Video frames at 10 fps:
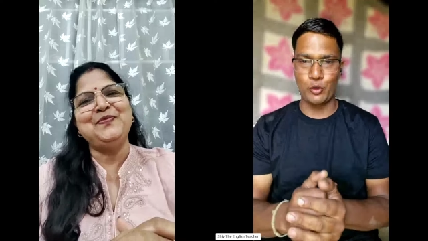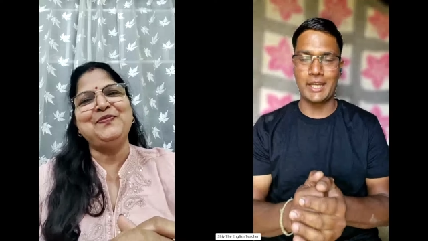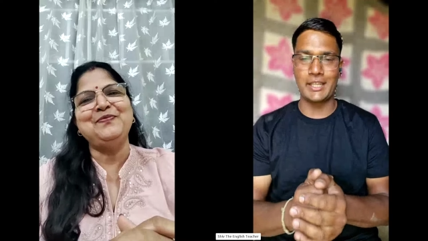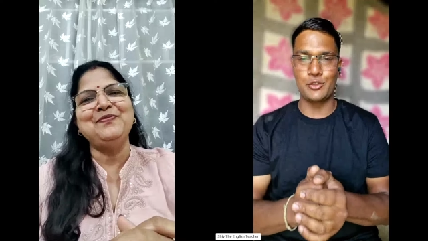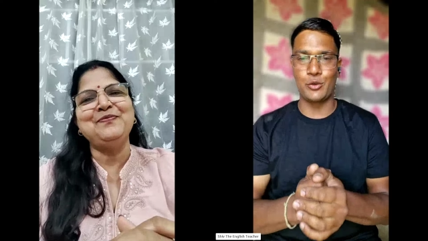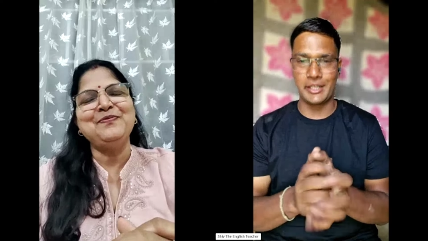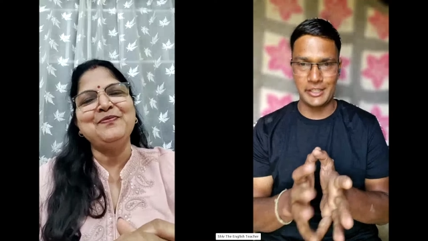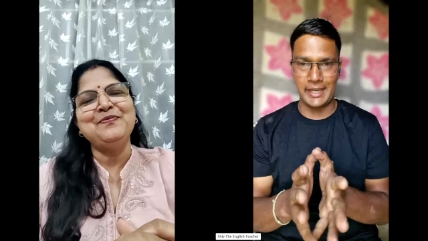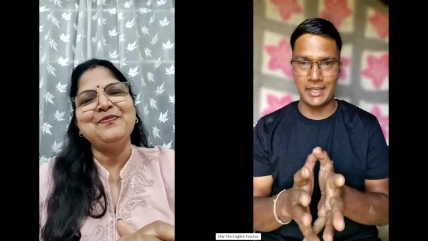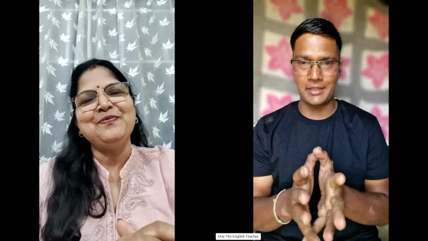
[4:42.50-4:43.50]
Speaker 1: before that you are
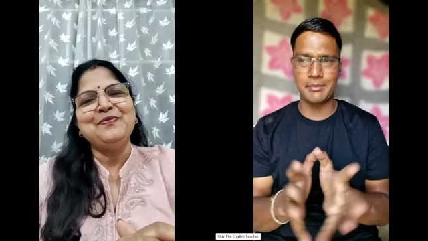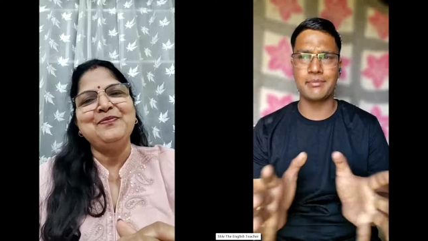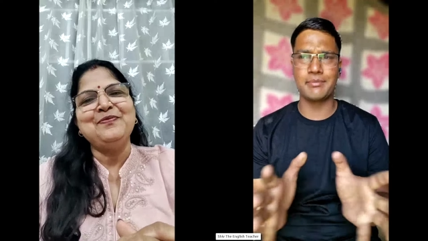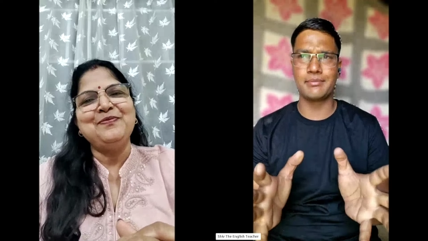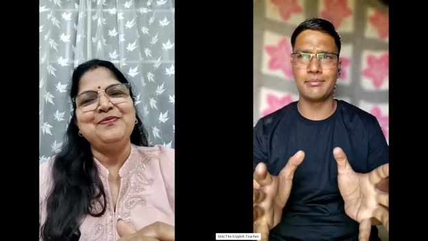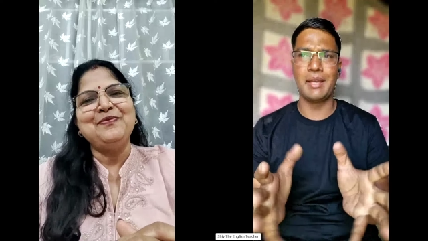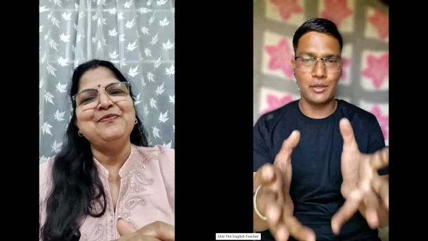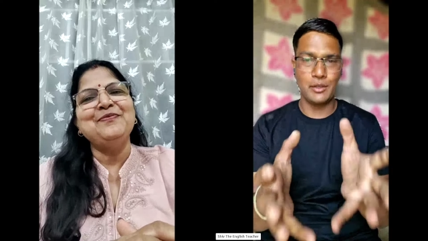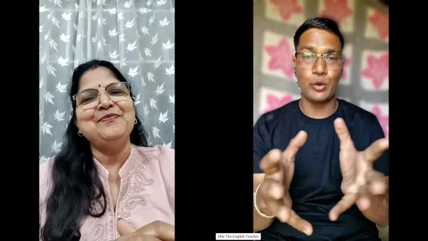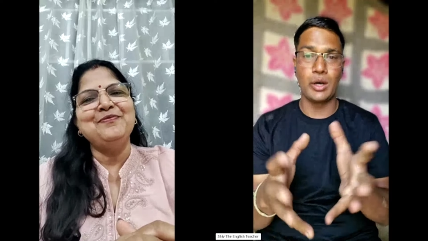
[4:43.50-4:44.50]
retired, man.
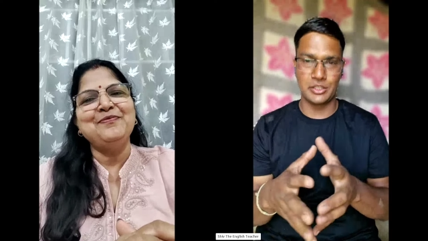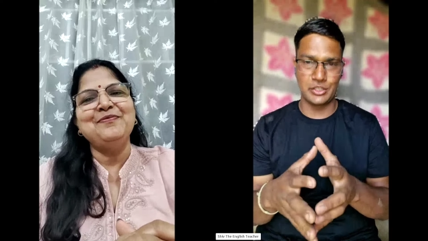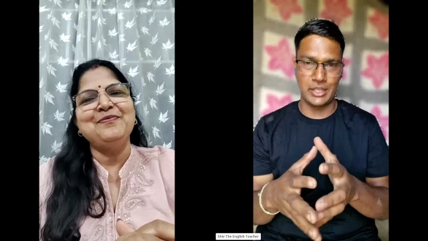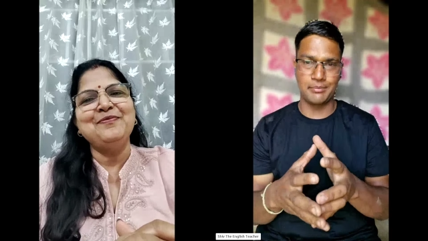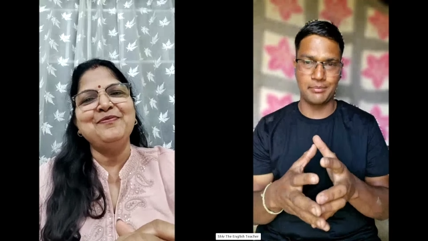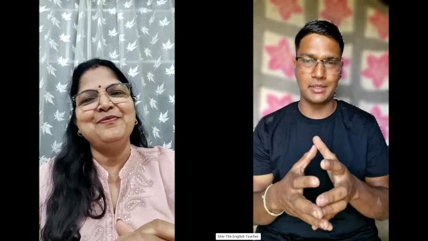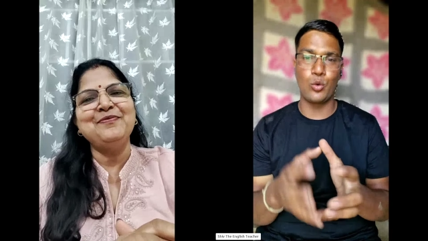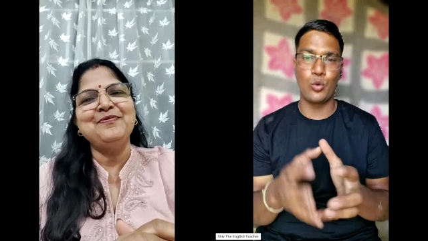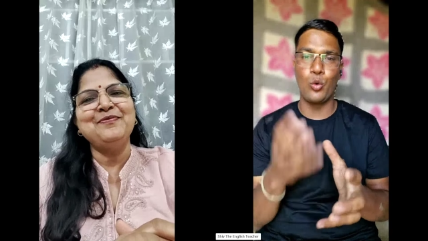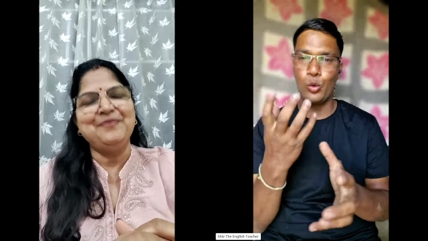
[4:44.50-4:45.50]
maybe you are retired,
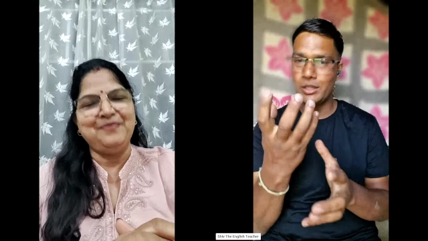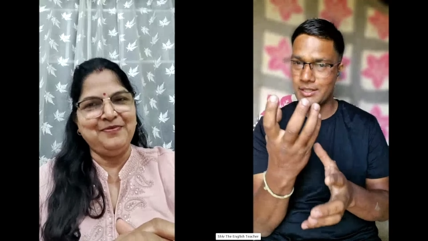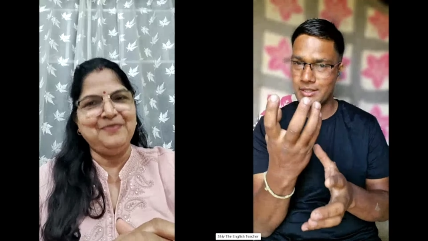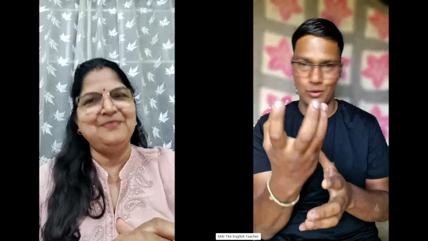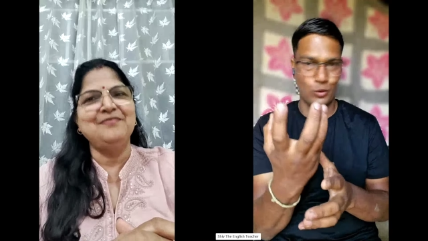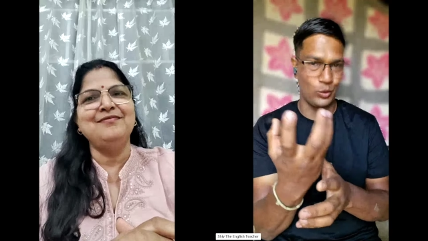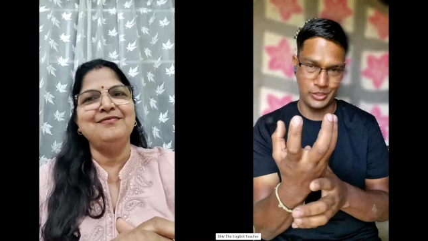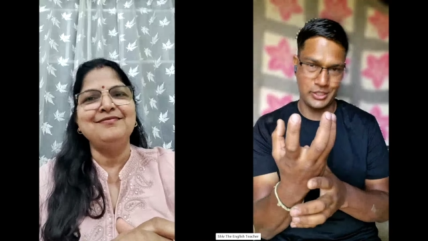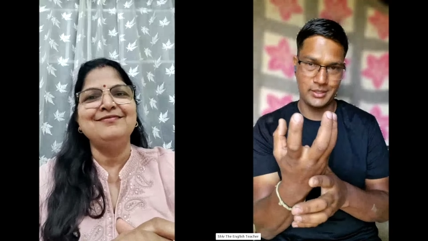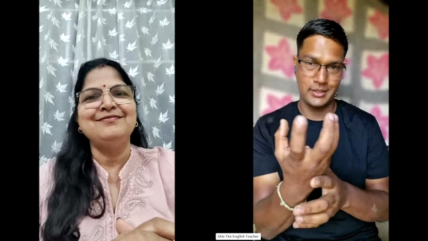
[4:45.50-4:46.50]
but old is
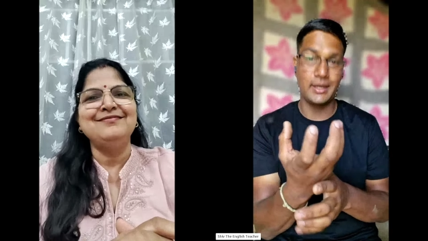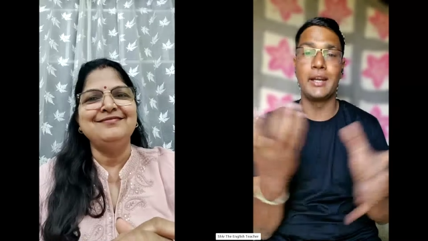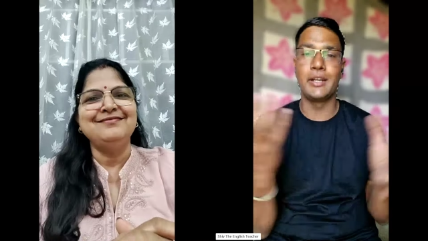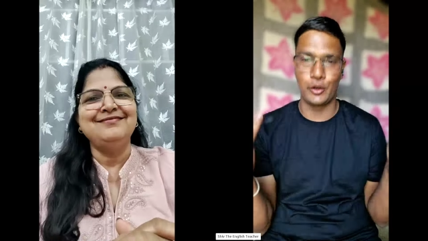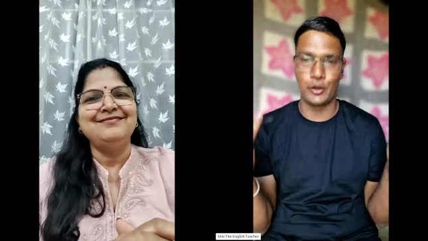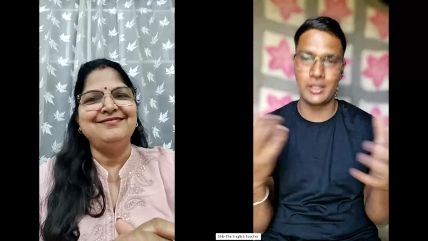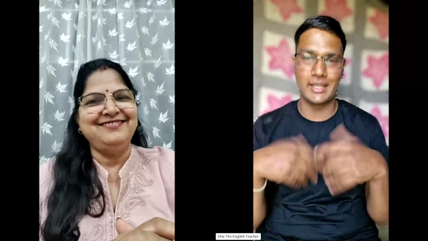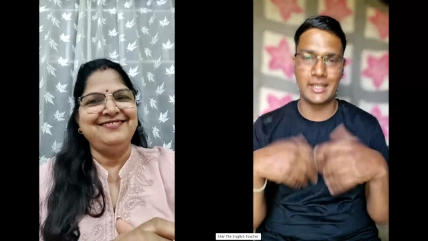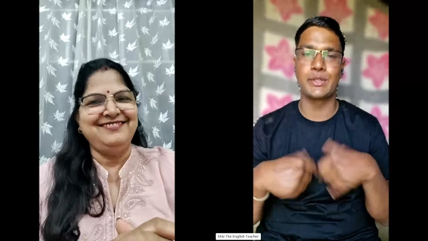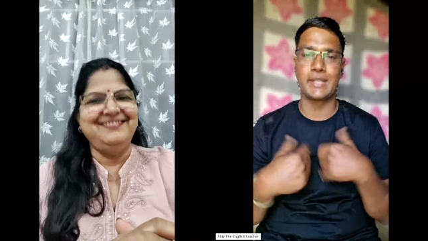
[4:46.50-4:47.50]
gold. Undoubtedly,
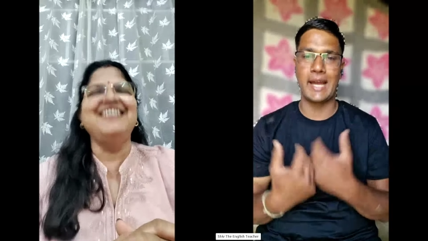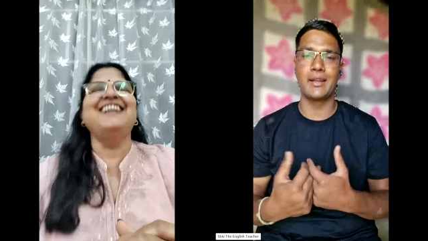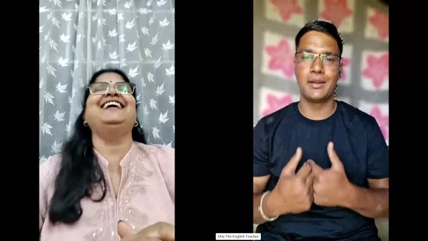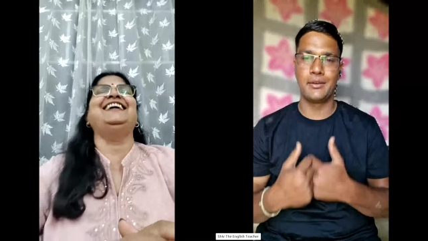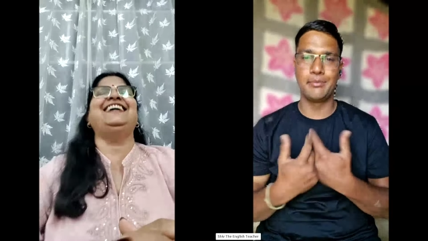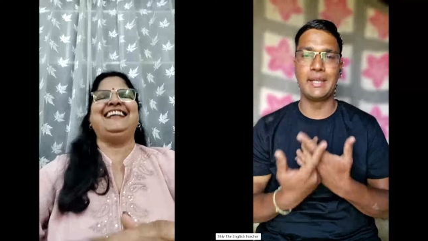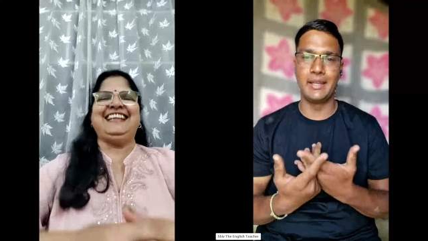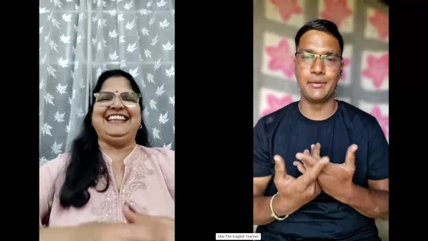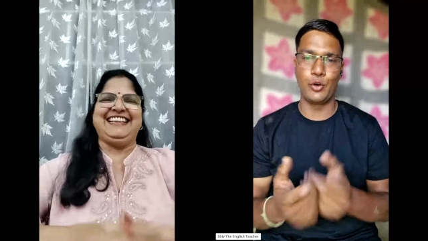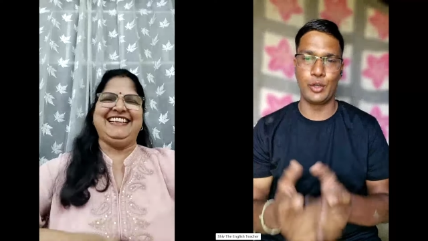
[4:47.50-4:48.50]
that's what I
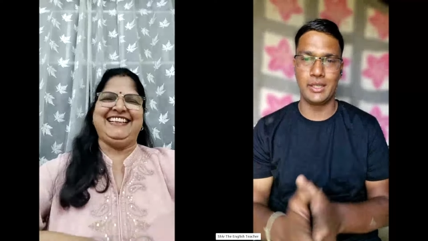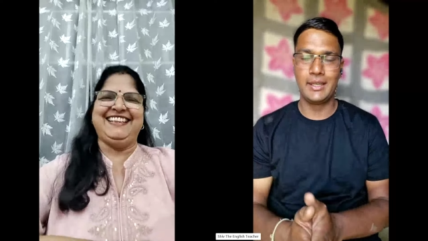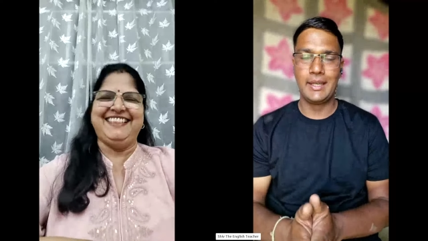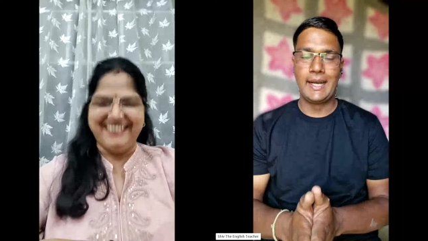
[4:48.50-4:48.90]
believe on.